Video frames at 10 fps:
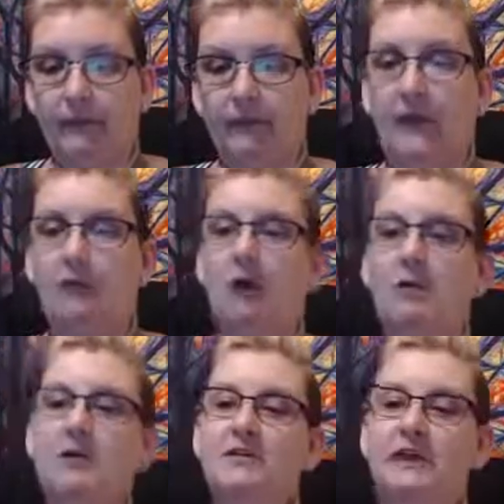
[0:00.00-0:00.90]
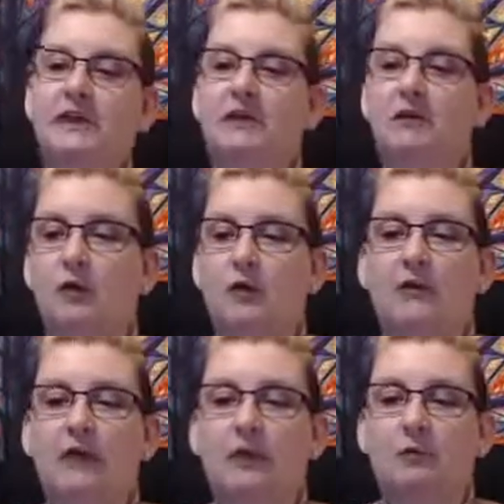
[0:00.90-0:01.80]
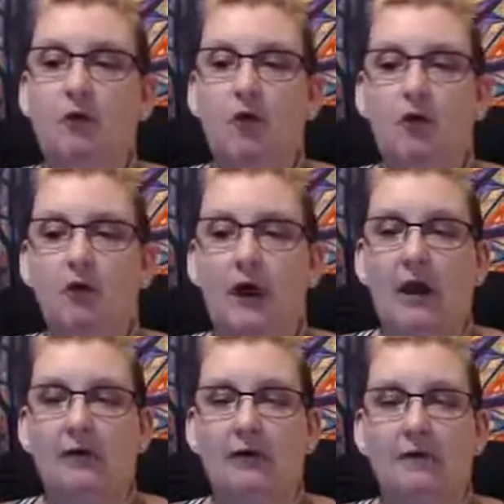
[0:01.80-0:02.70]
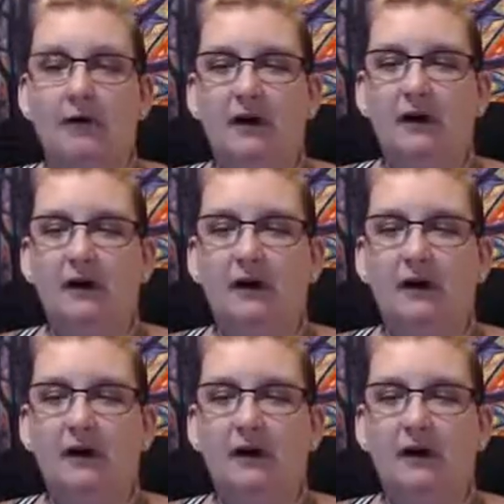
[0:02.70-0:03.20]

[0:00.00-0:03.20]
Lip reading: I'm almost getting the word like programming, but